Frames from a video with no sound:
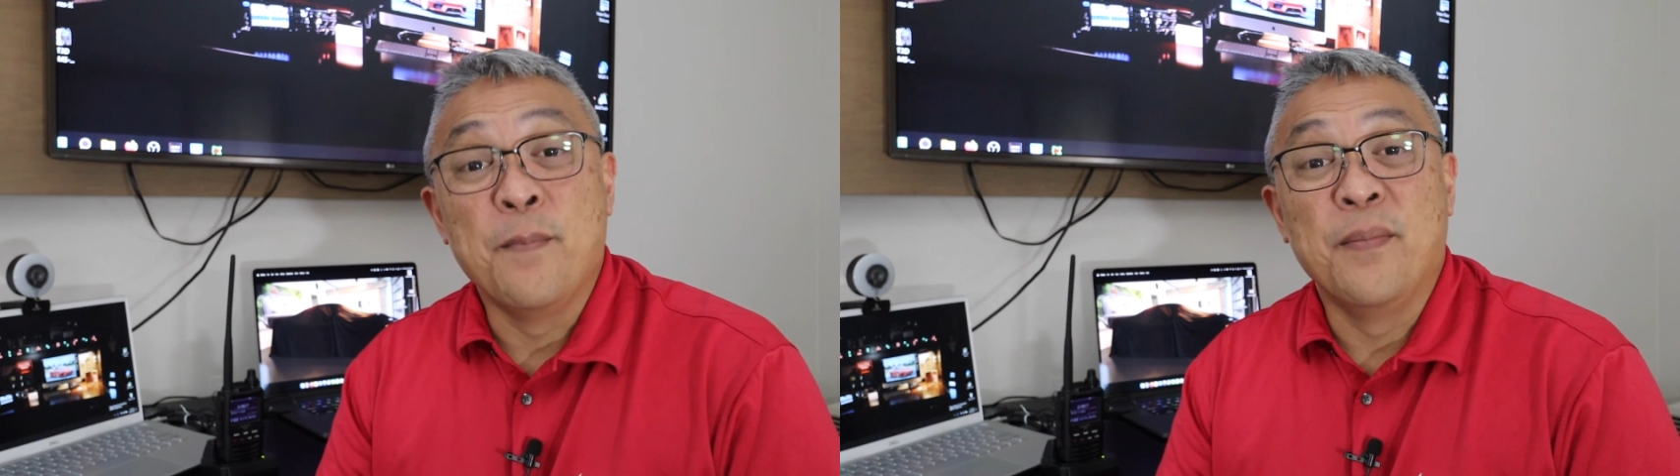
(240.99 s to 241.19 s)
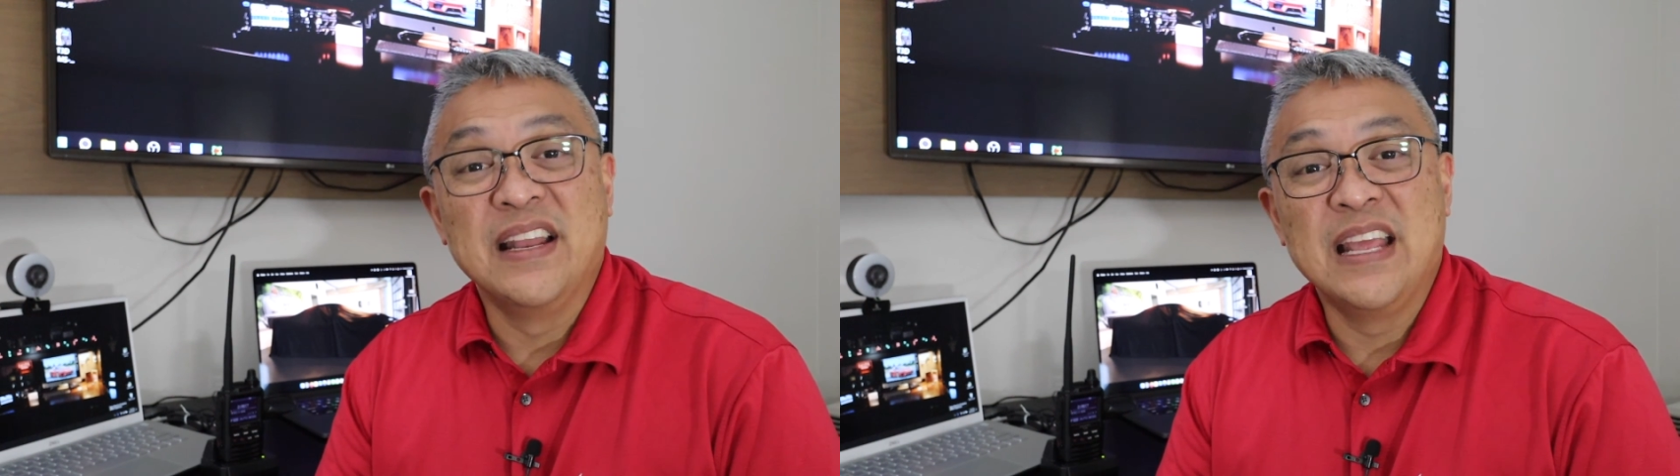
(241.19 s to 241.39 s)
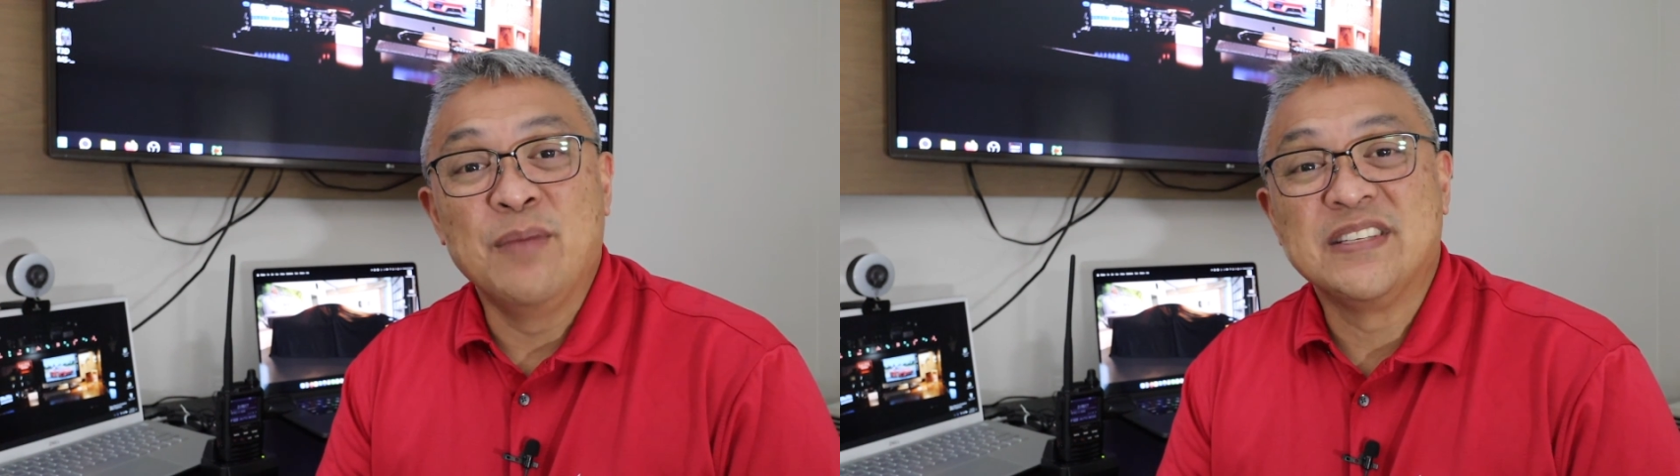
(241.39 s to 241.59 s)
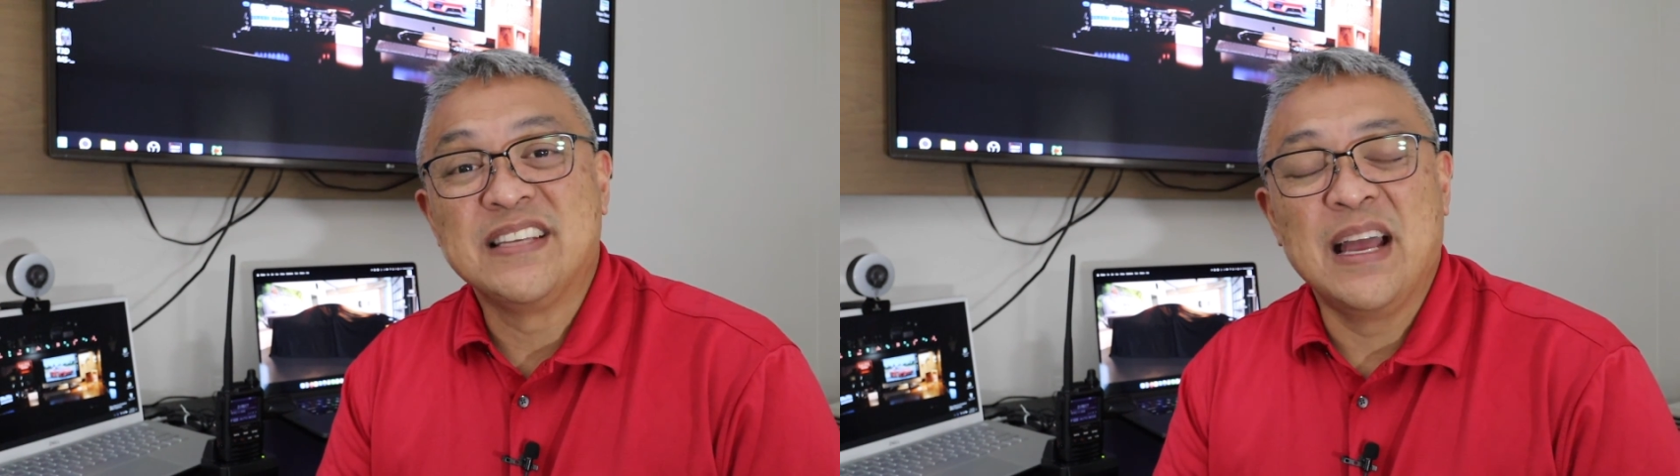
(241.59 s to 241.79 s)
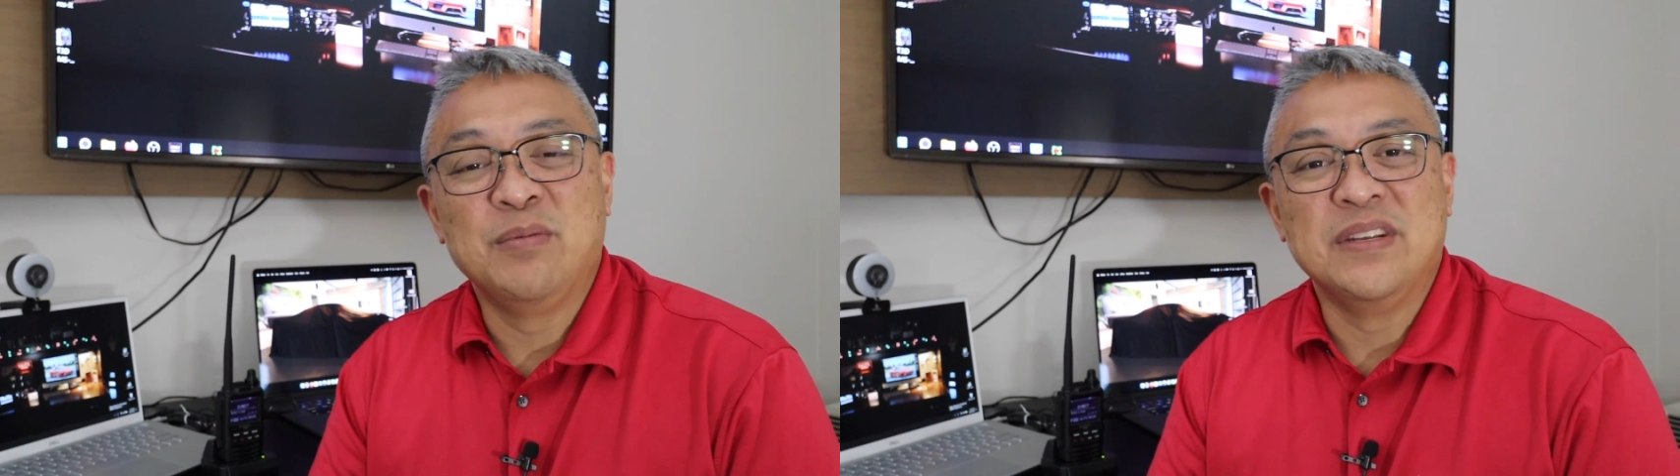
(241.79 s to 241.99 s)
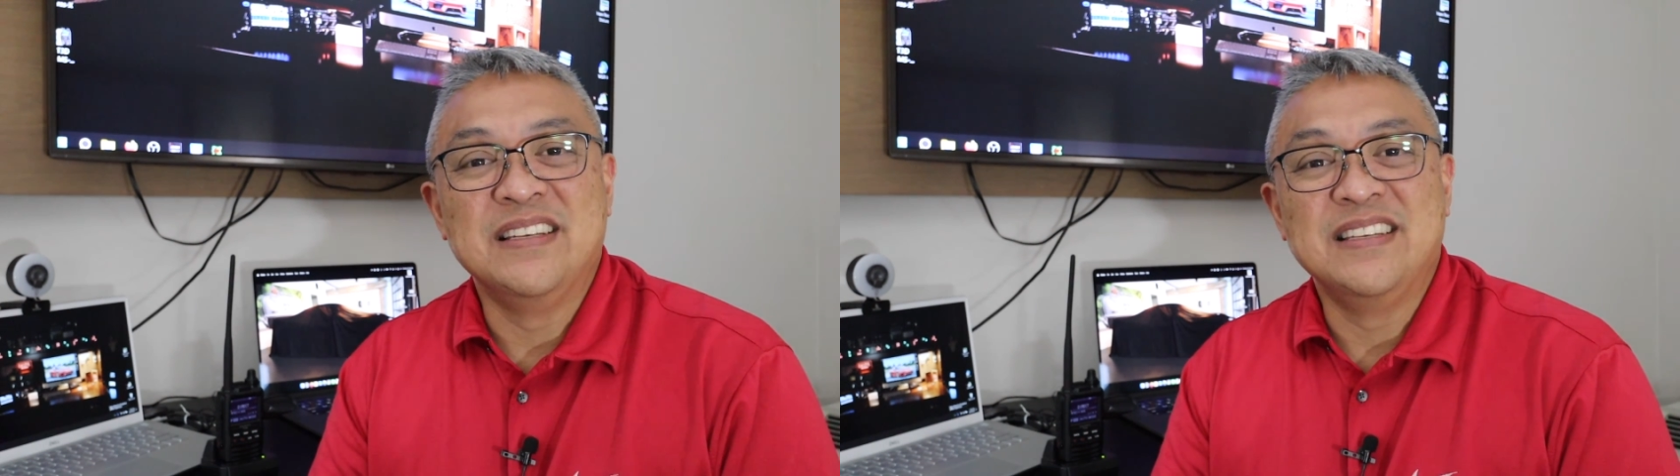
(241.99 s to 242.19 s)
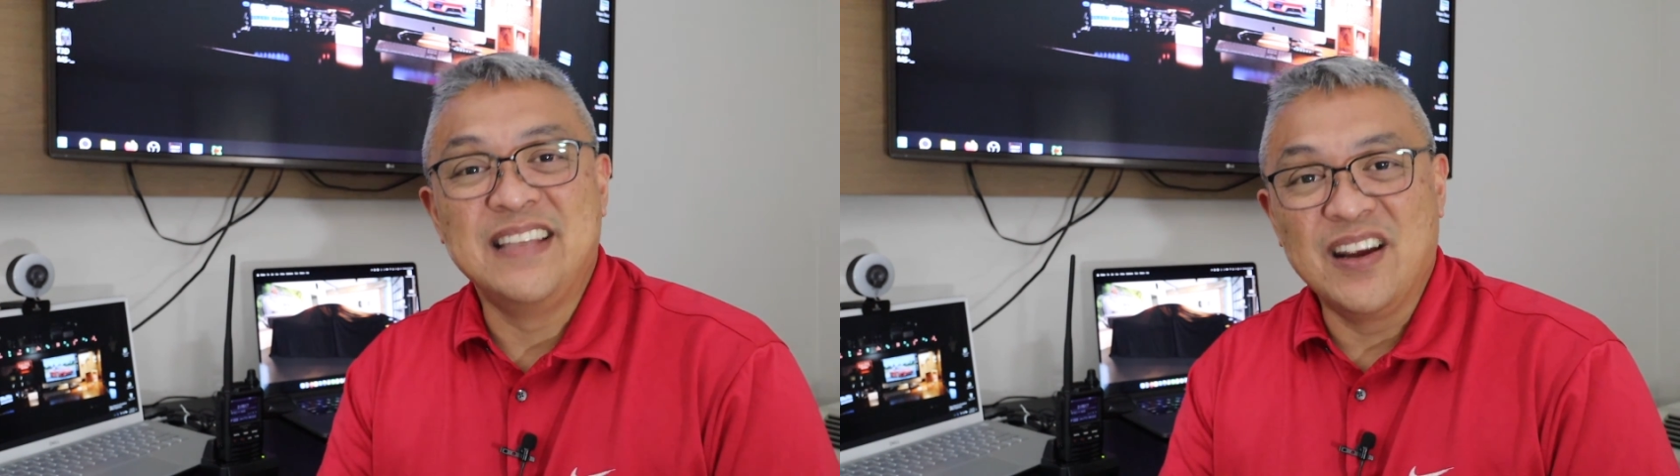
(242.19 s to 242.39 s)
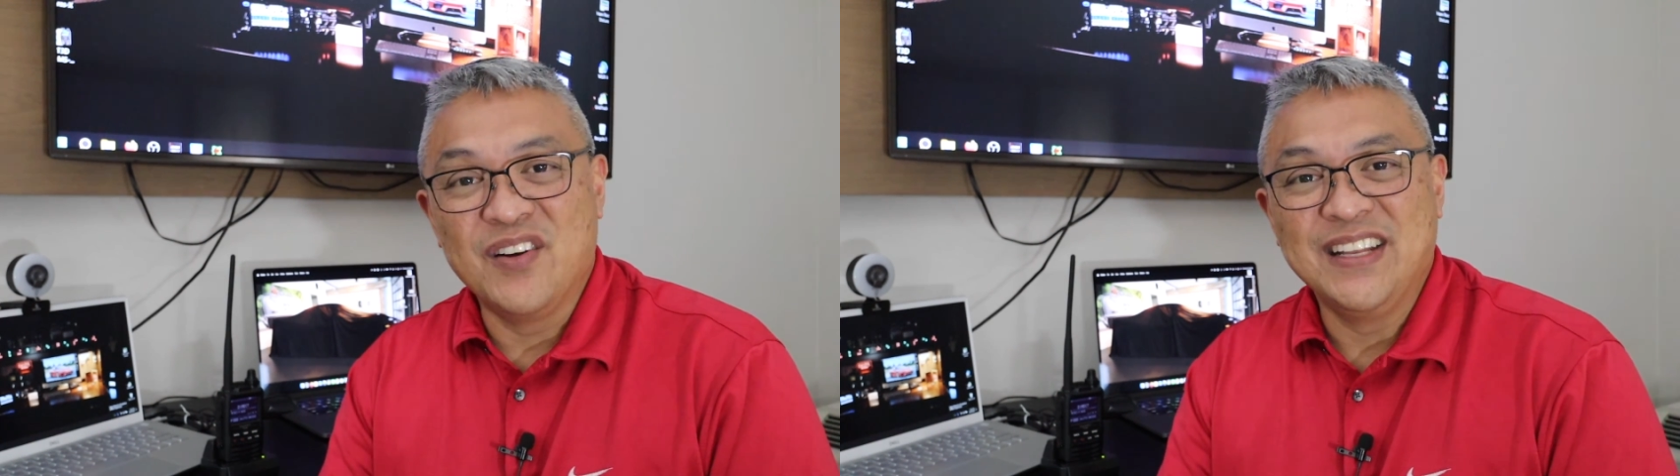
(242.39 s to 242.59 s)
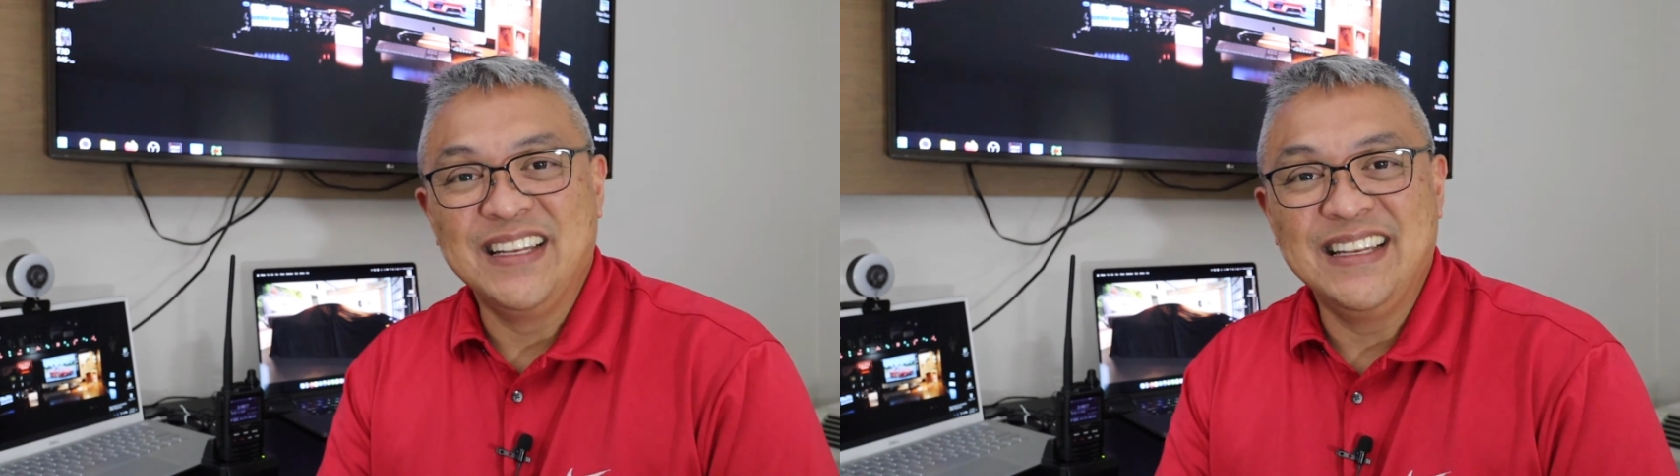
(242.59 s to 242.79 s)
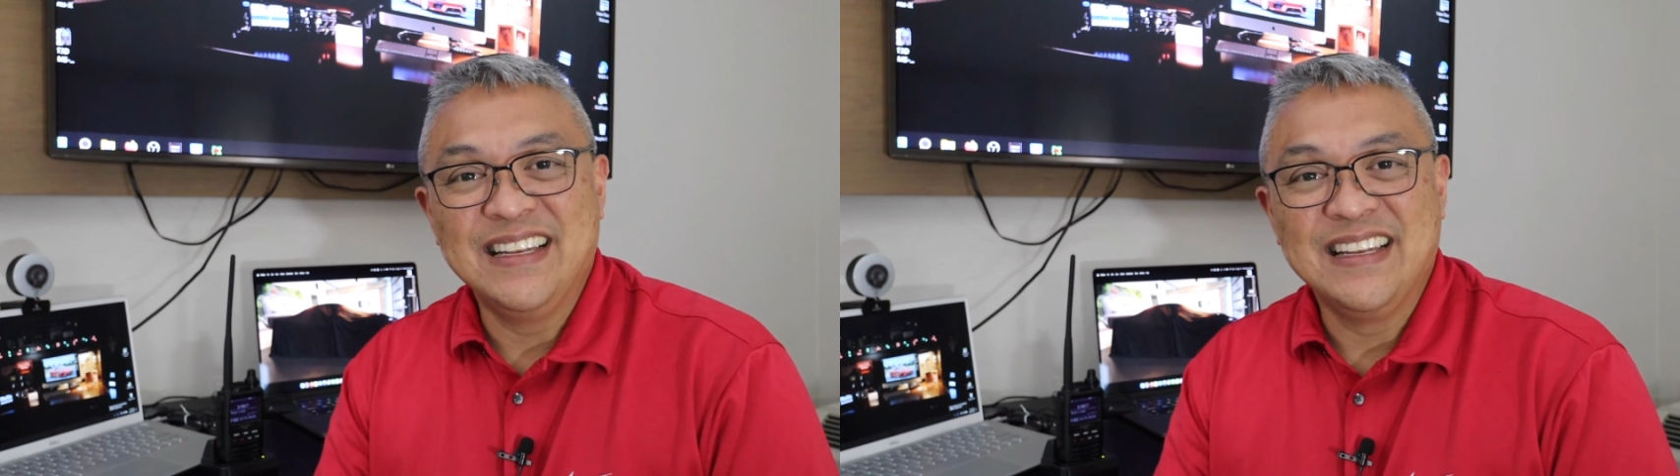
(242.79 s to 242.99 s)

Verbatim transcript: My name is Captain Darren